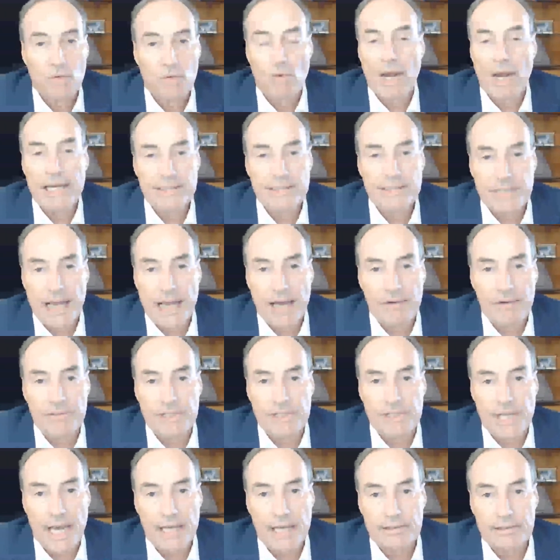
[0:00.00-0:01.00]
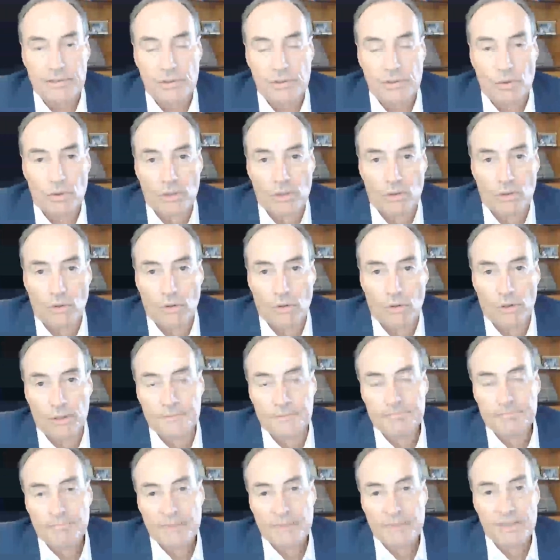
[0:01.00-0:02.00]
write down debts or
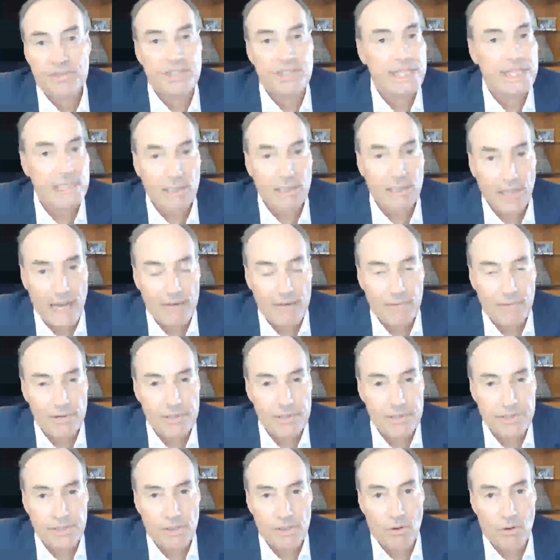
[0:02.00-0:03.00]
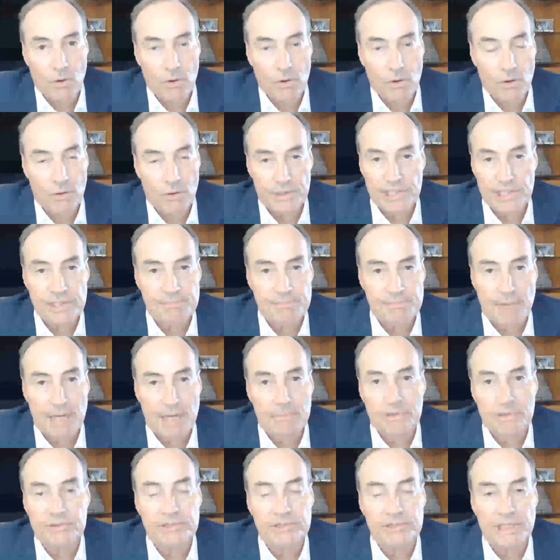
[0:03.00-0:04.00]
or deleverage or or these
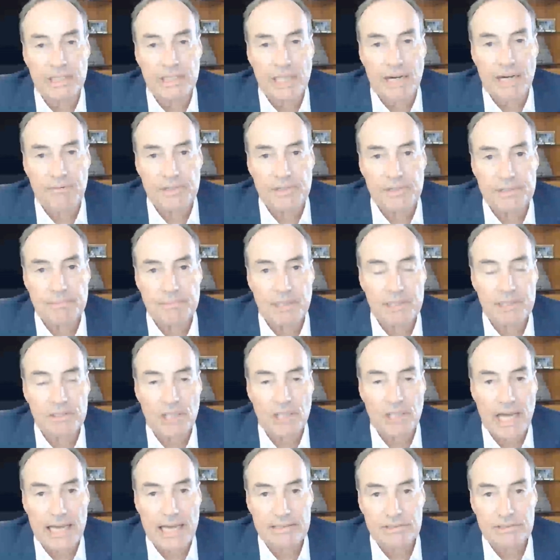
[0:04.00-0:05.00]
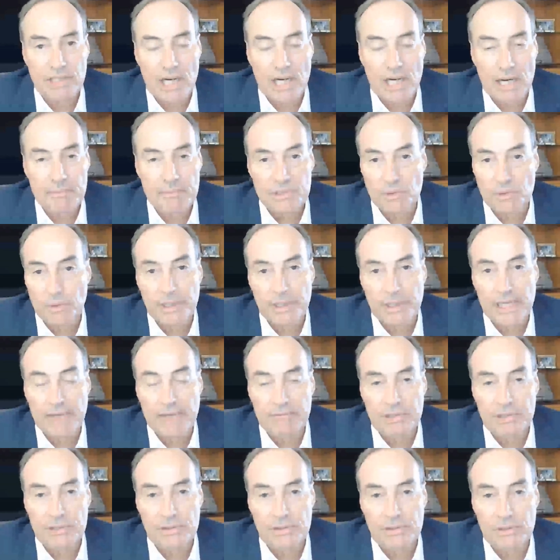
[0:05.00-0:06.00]
bubbles deleverage much last time. So we're going to
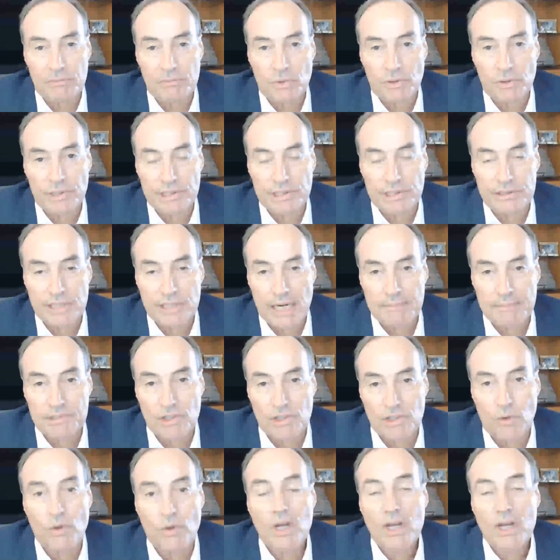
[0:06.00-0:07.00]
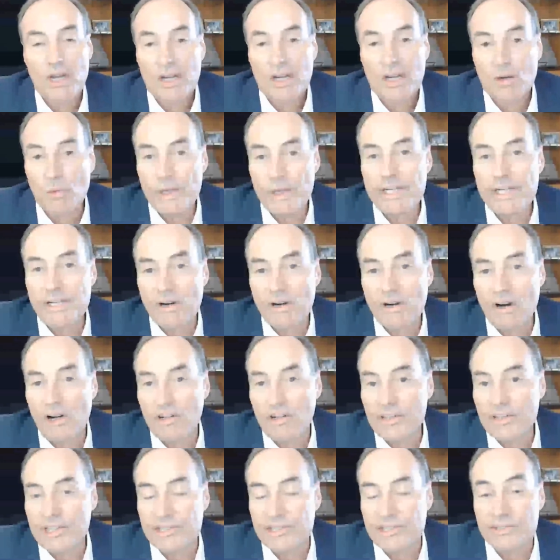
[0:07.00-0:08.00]
have to do it more this time. So we
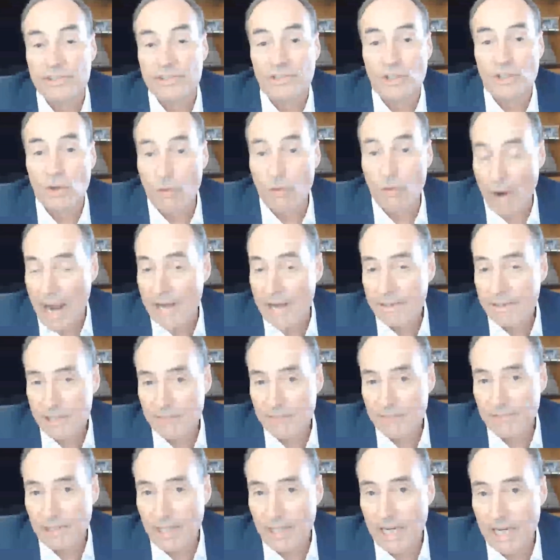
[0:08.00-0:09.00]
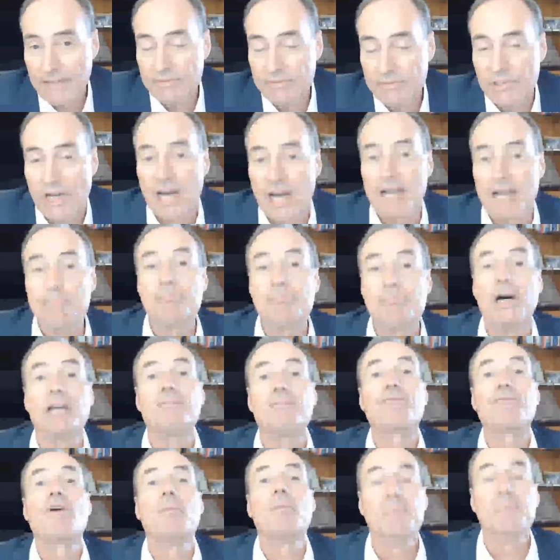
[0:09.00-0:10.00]
call this the crash of a lifetime,
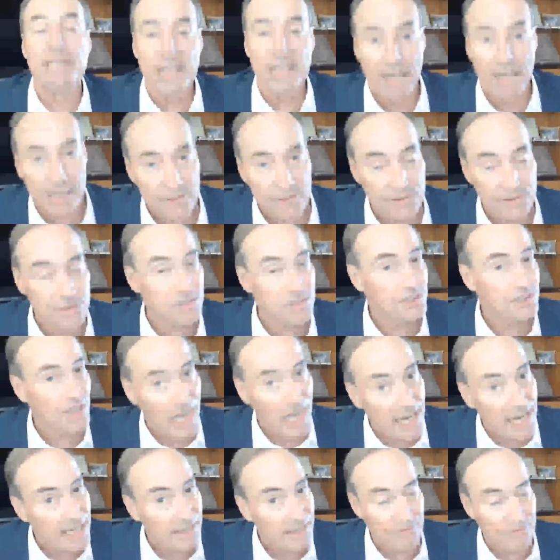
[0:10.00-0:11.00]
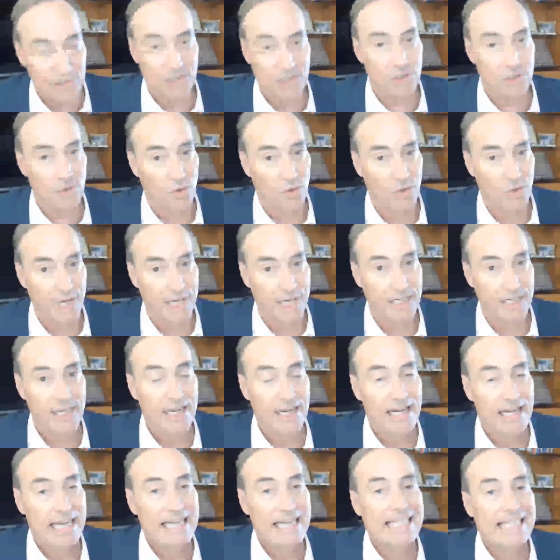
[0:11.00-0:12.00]
but from the other side of the coin,
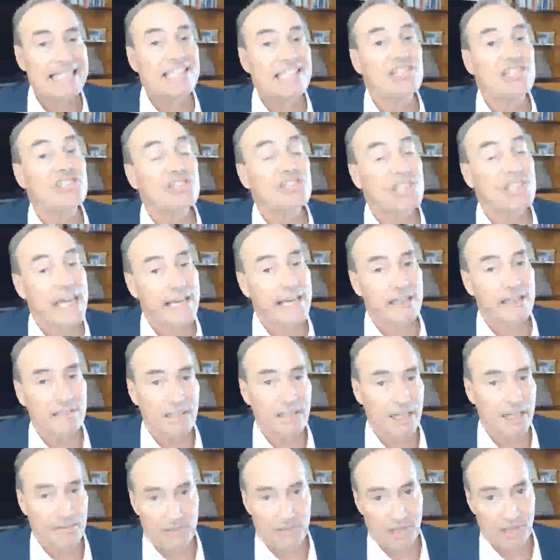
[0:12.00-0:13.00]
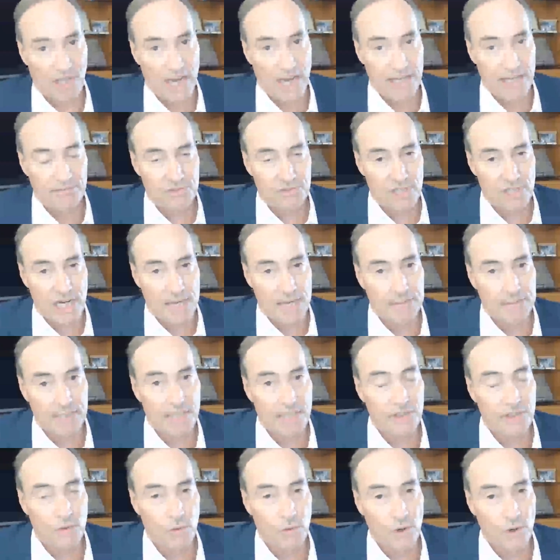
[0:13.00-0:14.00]
the sale of a lifetime. In
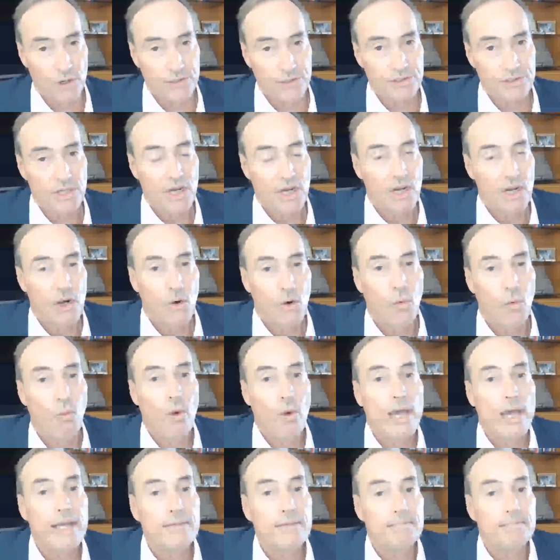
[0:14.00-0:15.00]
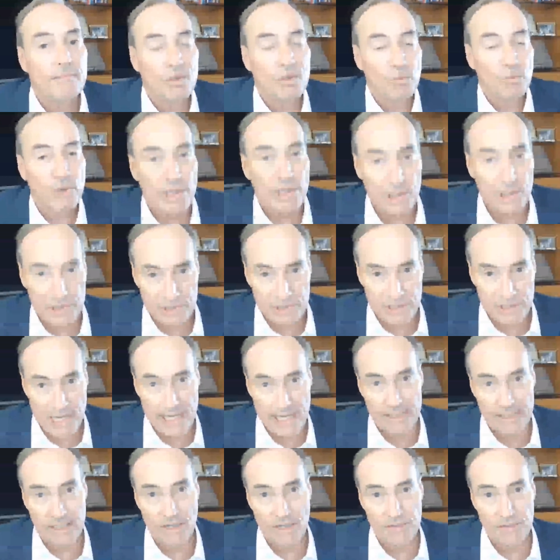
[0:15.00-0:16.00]
other words, when real
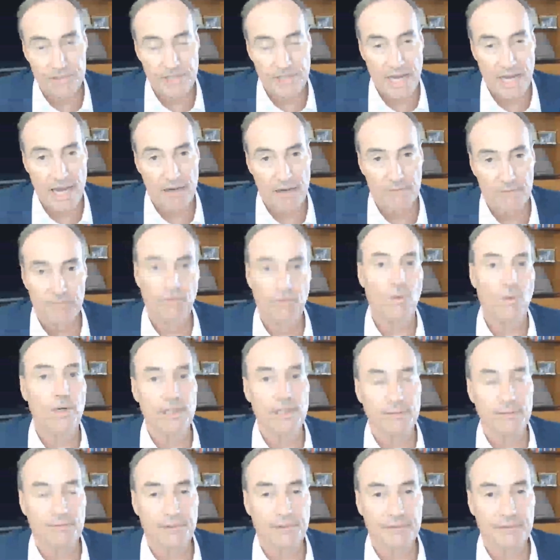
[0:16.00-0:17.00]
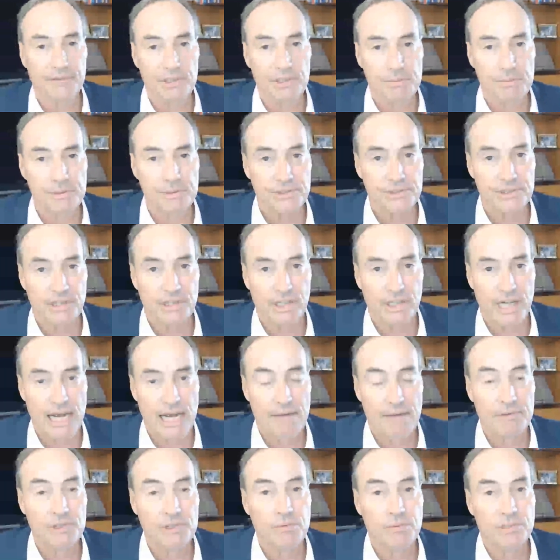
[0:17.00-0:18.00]
estate goes down 40 to 50% on
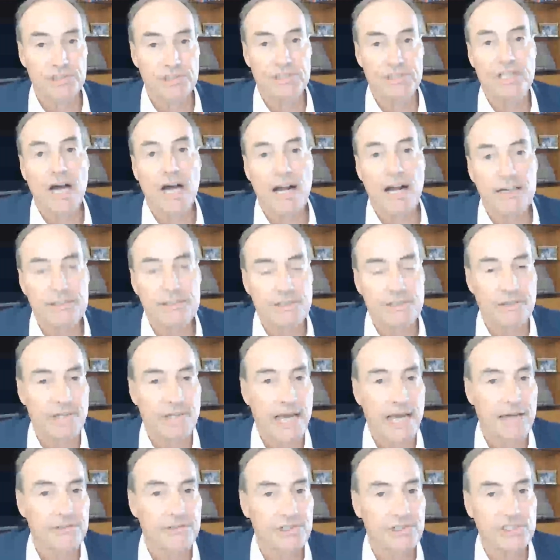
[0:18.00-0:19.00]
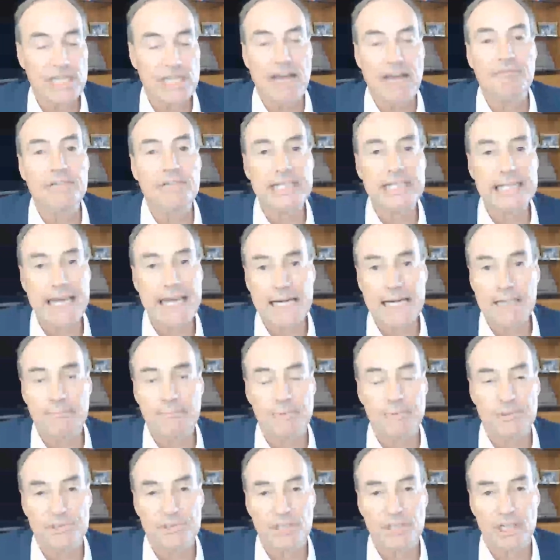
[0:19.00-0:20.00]
average, when stocks go down 70,
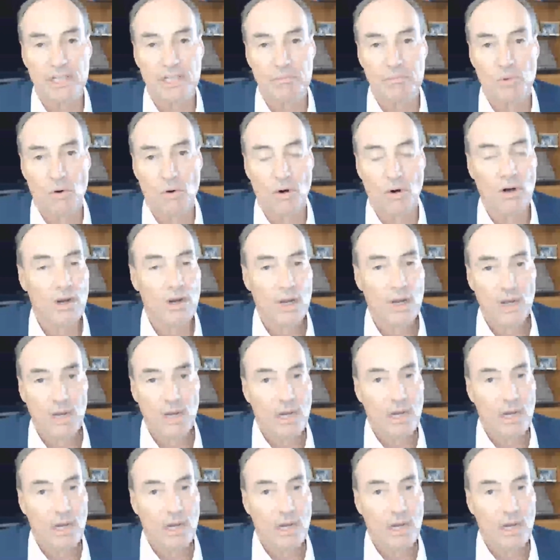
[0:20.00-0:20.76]
80% or more,